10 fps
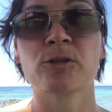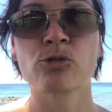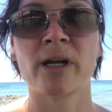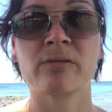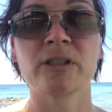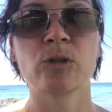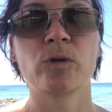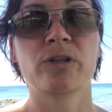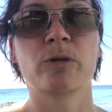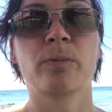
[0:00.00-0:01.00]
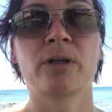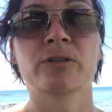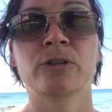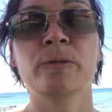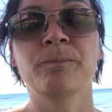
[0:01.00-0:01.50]
you're traveling with your
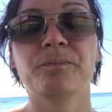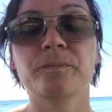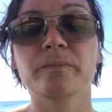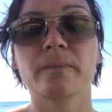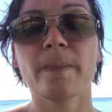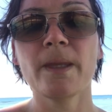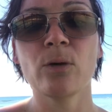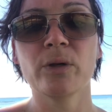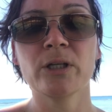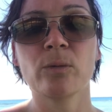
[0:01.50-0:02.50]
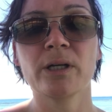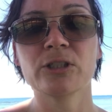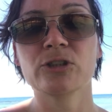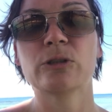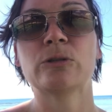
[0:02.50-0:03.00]
partner, what you
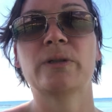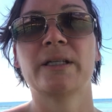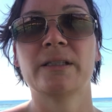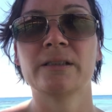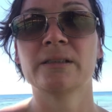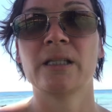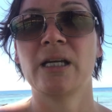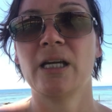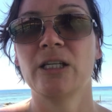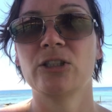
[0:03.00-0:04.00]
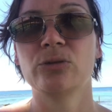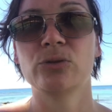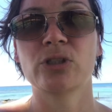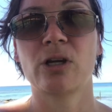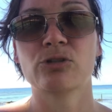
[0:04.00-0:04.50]
want to do is
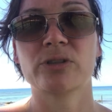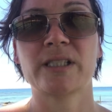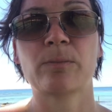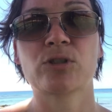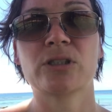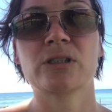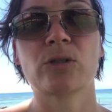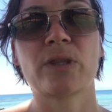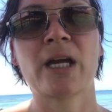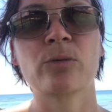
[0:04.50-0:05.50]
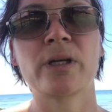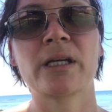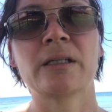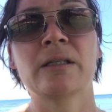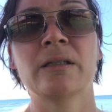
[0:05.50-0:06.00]
use contraception, so that
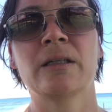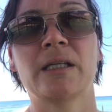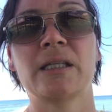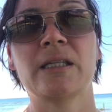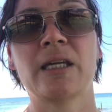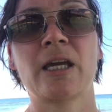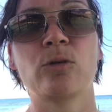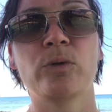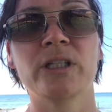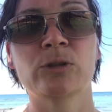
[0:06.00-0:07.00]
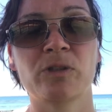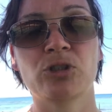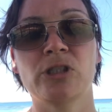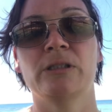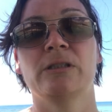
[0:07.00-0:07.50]
way in the 8 weeks
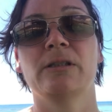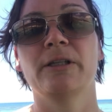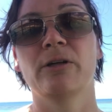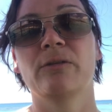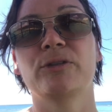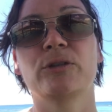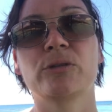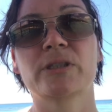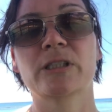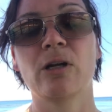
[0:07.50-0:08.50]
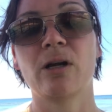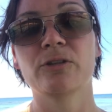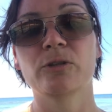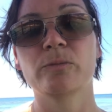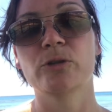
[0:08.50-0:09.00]
when she's clear, if you're using
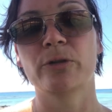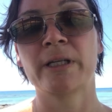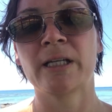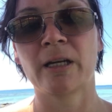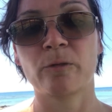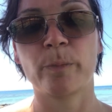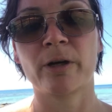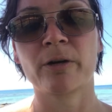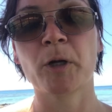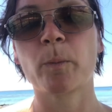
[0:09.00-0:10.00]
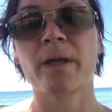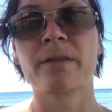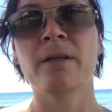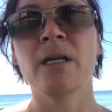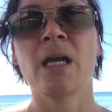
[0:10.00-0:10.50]
condoms or any kind of barrier
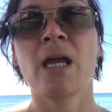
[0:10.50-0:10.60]
method,